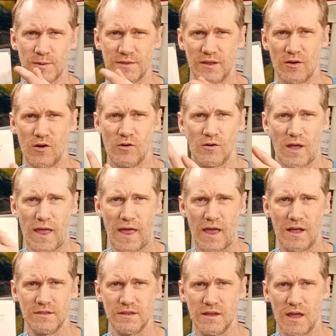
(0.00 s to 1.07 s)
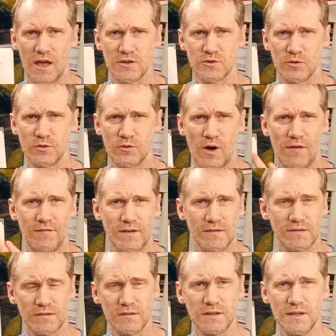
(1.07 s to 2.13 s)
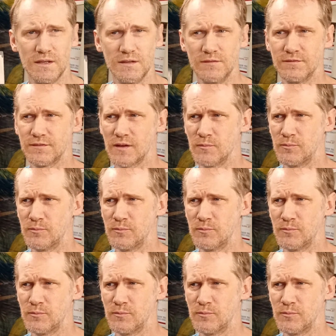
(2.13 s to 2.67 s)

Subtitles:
but they all had the actual graphic sleeve,